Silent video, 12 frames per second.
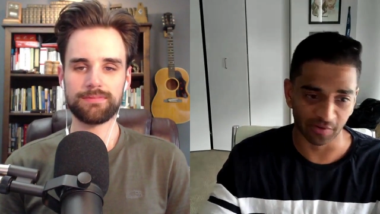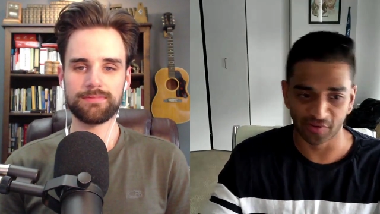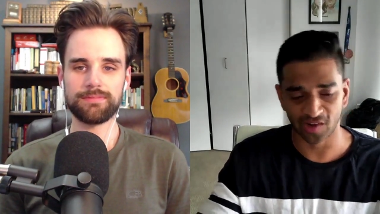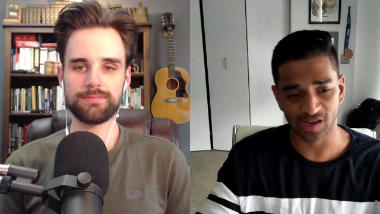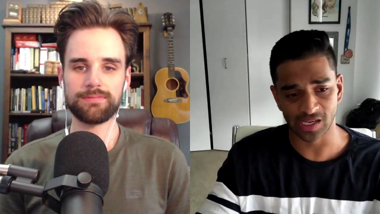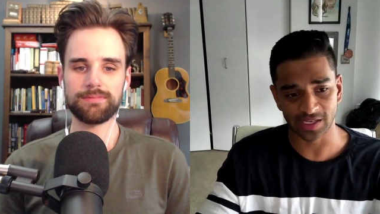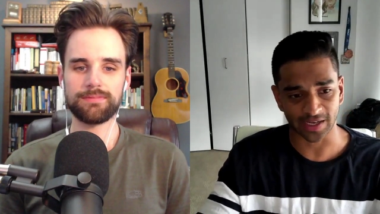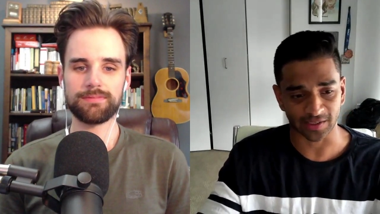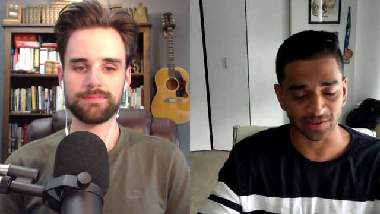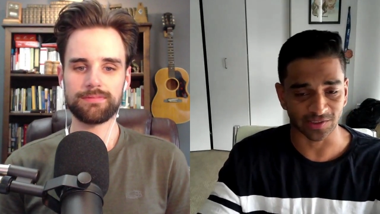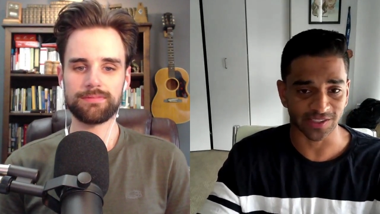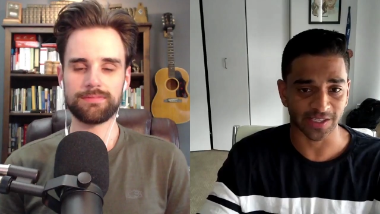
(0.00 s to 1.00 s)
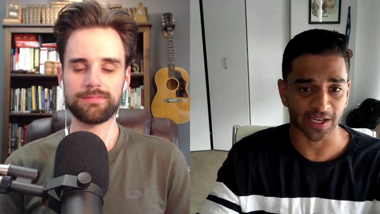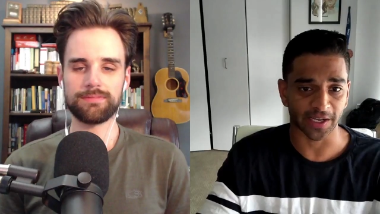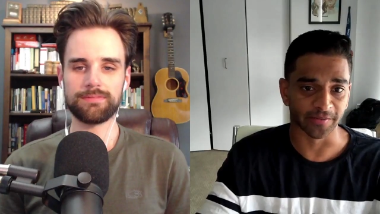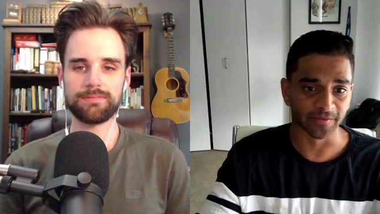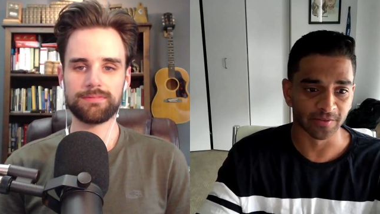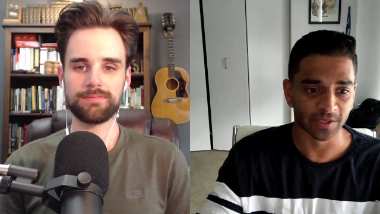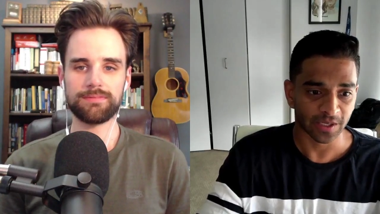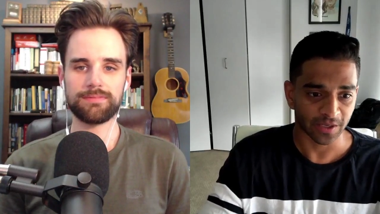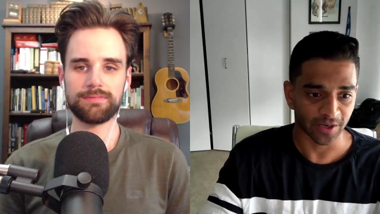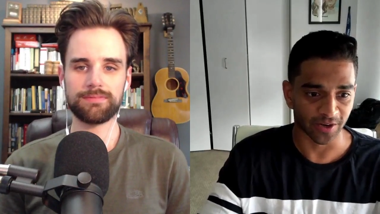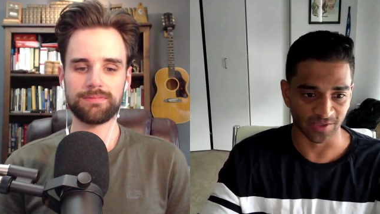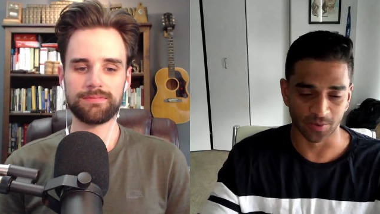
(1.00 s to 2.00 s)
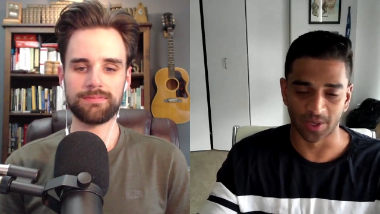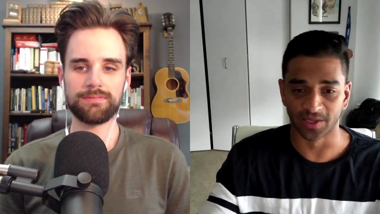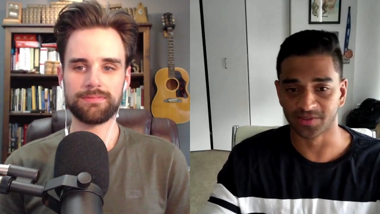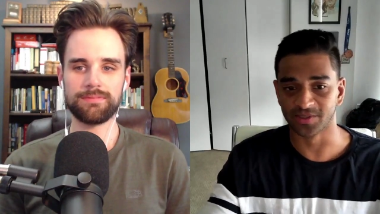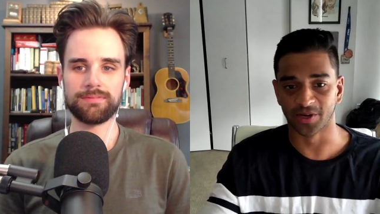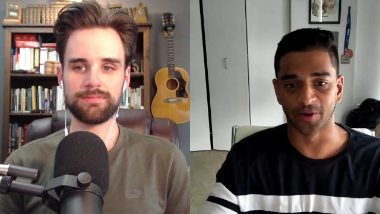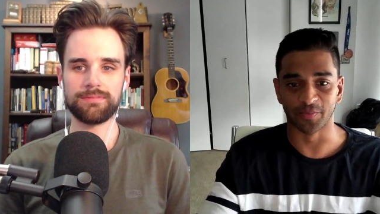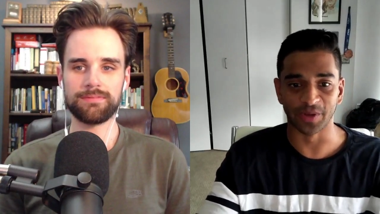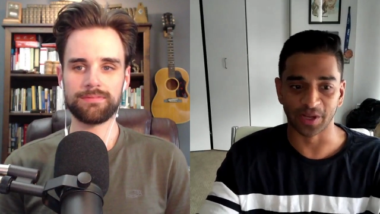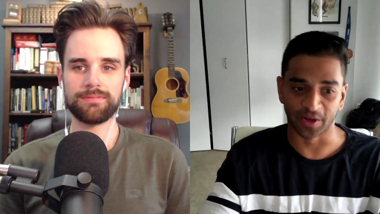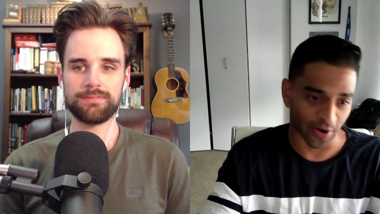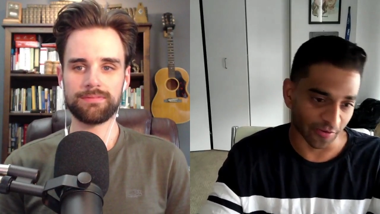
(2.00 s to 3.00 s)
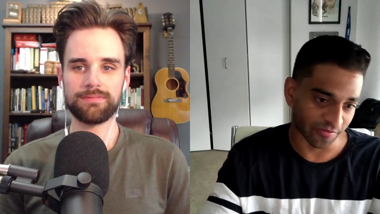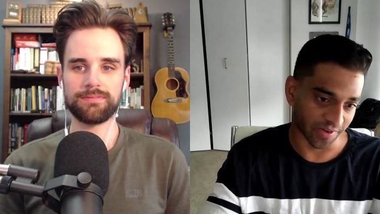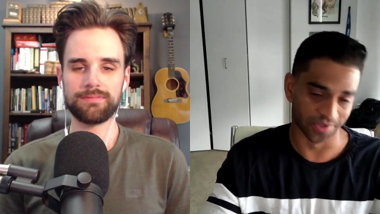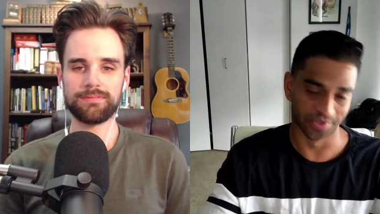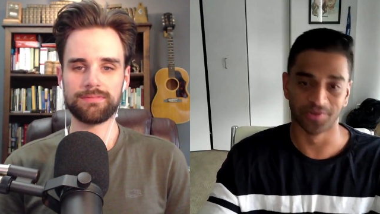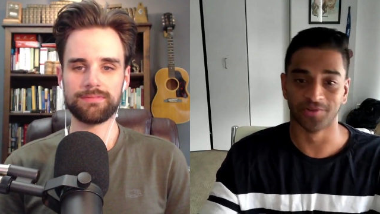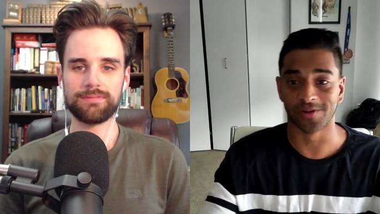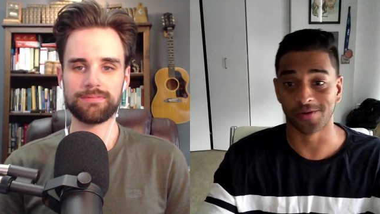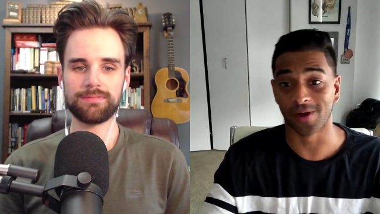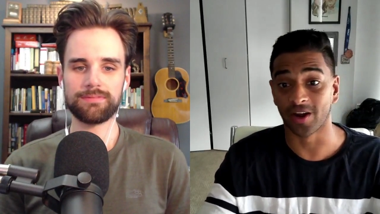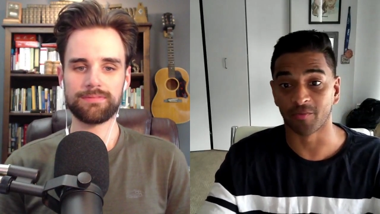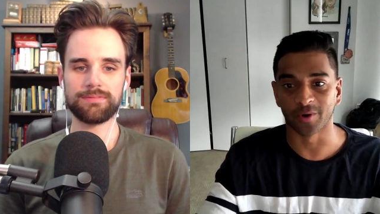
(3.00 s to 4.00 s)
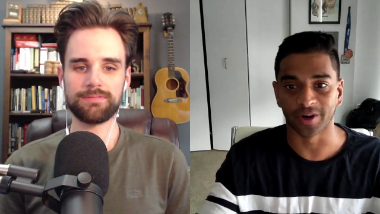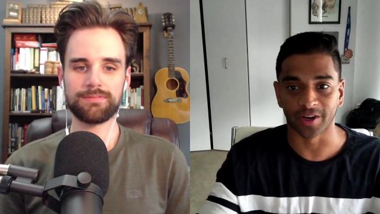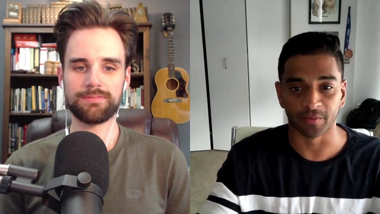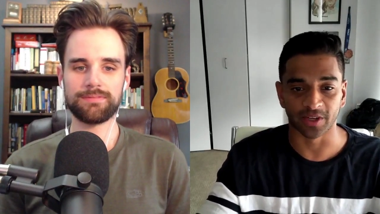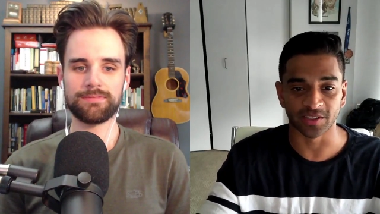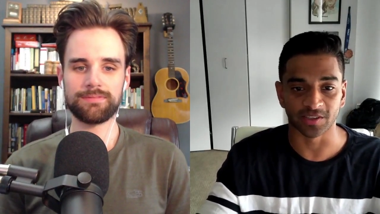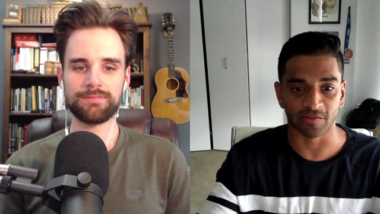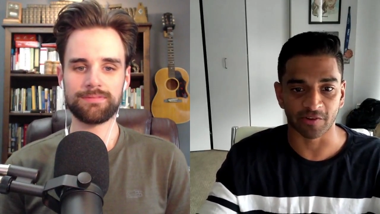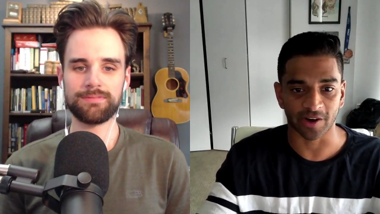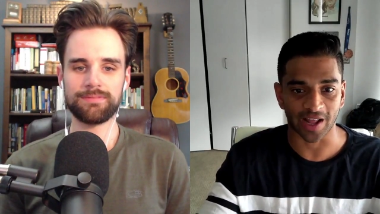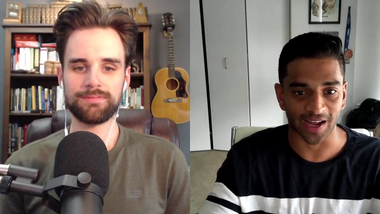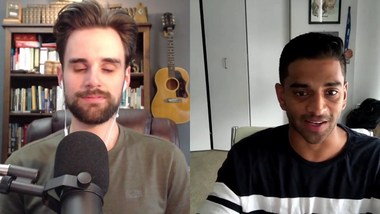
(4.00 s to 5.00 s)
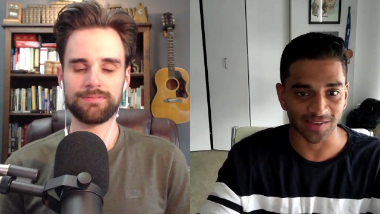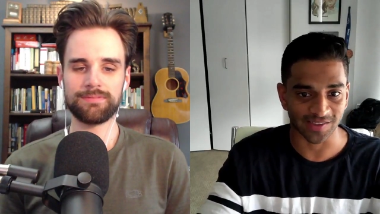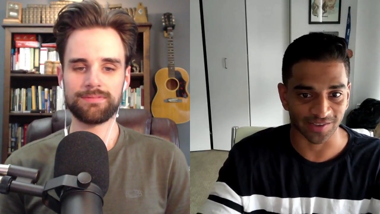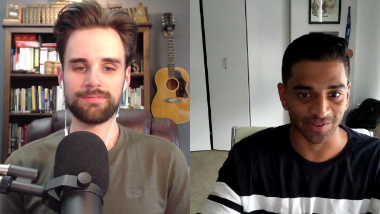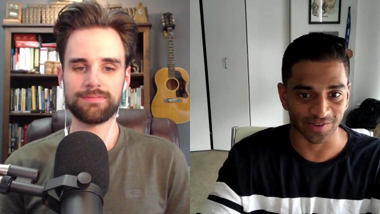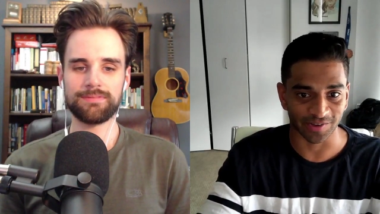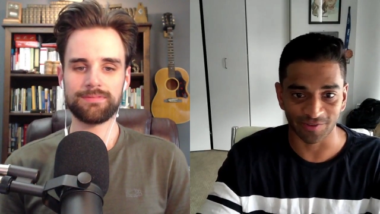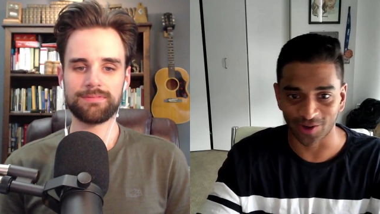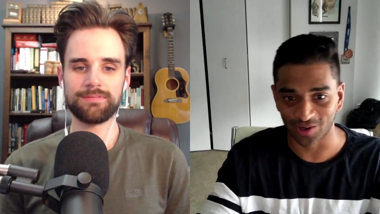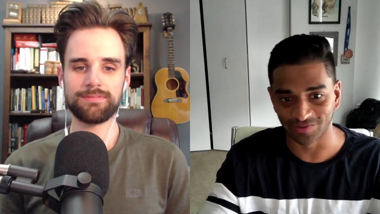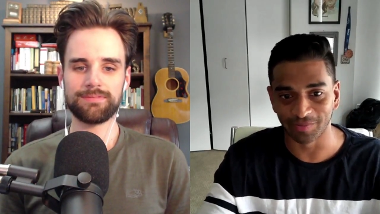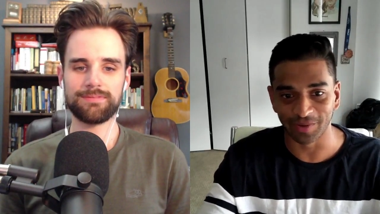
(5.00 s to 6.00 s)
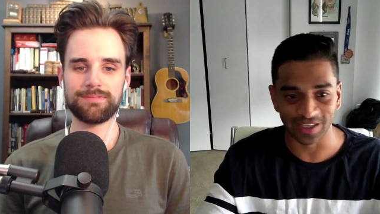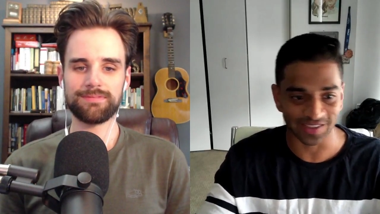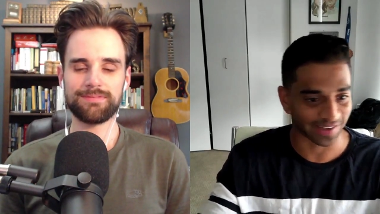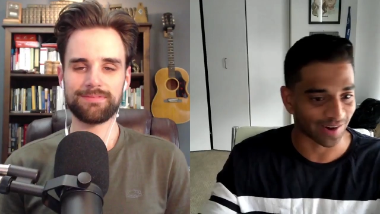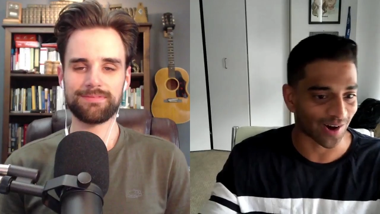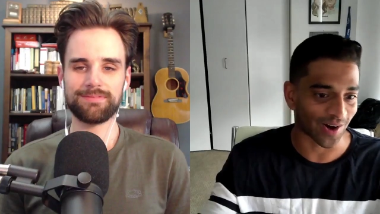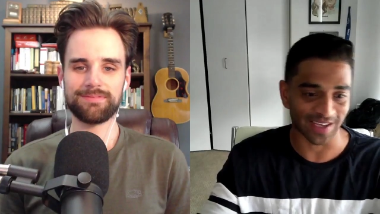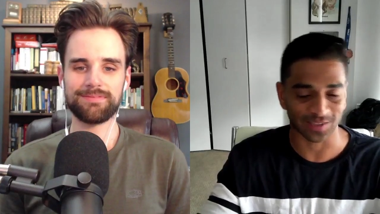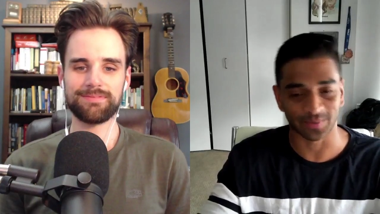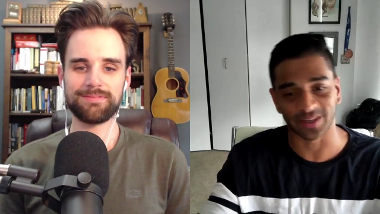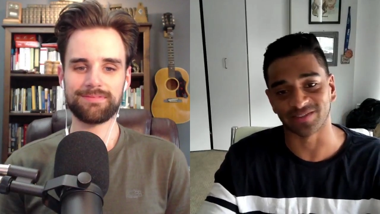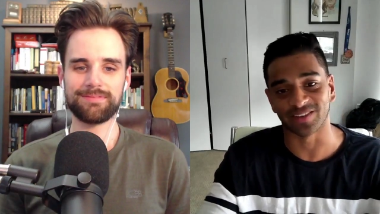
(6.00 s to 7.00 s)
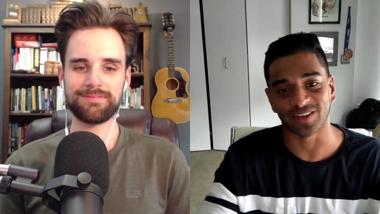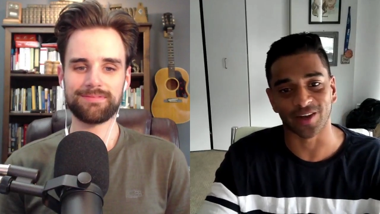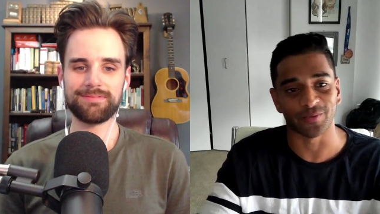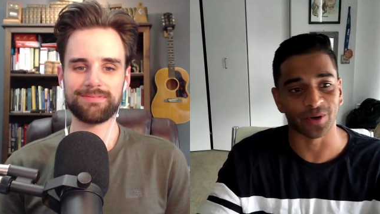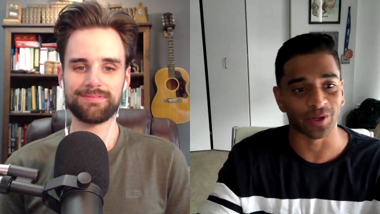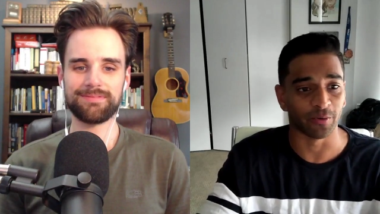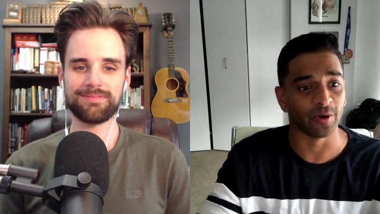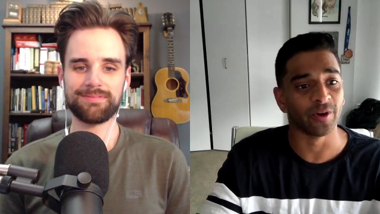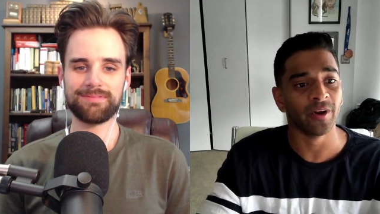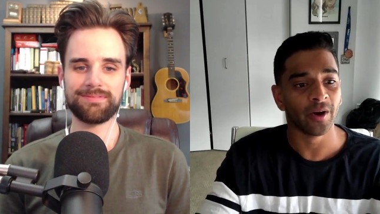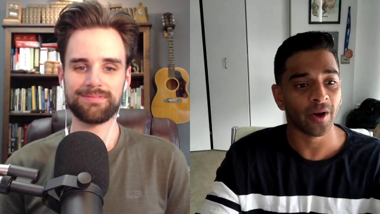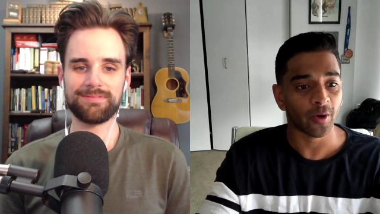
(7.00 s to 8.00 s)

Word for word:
Speaker 1: involved on the technical side, as well as, being a co-founder, you end up wearing a bunch of different hats. So involved in basically all aspects of the company.